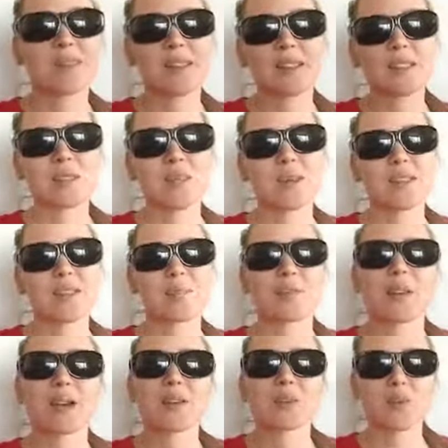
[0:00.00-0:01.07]
But it was
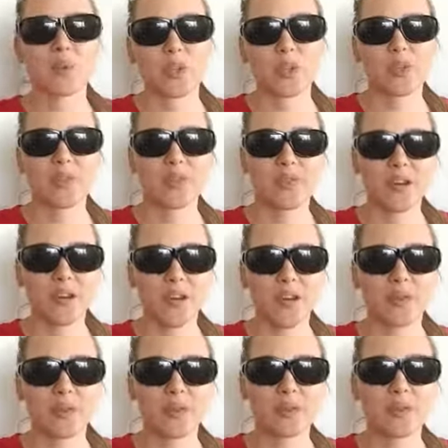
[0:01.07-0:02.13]
about
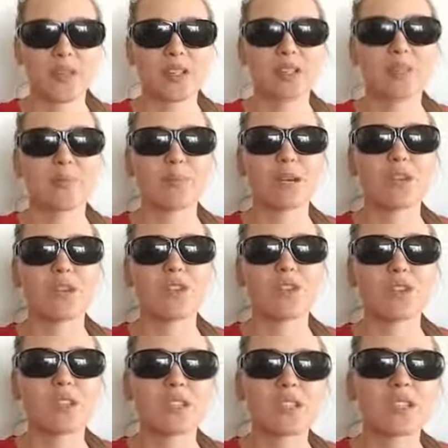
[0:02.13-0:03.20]
25 to 30
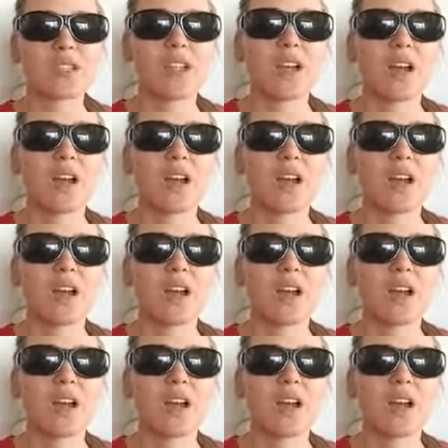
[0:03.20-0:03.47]
pages,